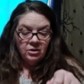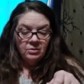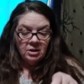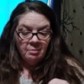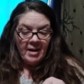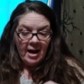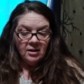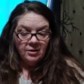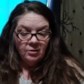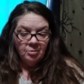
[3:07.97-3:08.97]
doing the
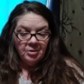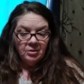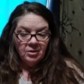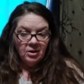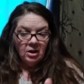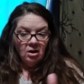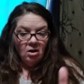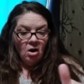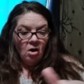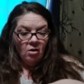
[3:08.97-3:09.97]
back loop
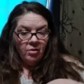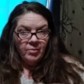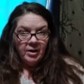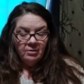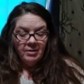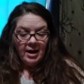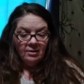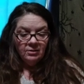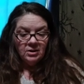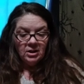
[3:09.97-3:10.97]
all the way
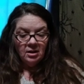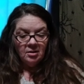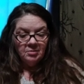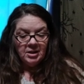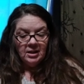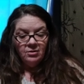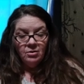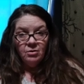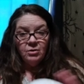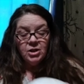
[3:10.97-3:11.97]
around,
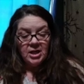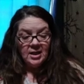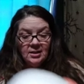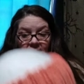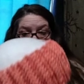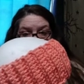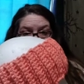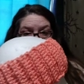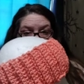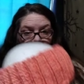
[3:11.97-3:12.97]
single crochet, so
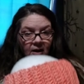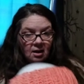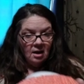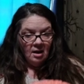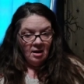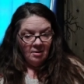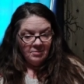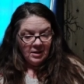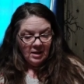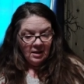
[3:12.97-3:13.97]
it's
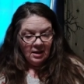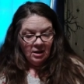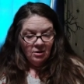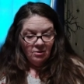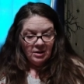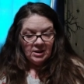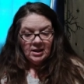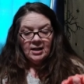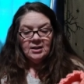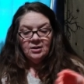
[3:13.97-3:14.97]
you know,
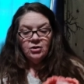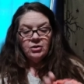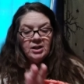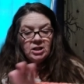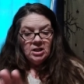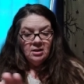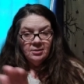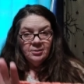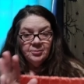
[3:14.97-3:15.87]
it's nice and stretchy.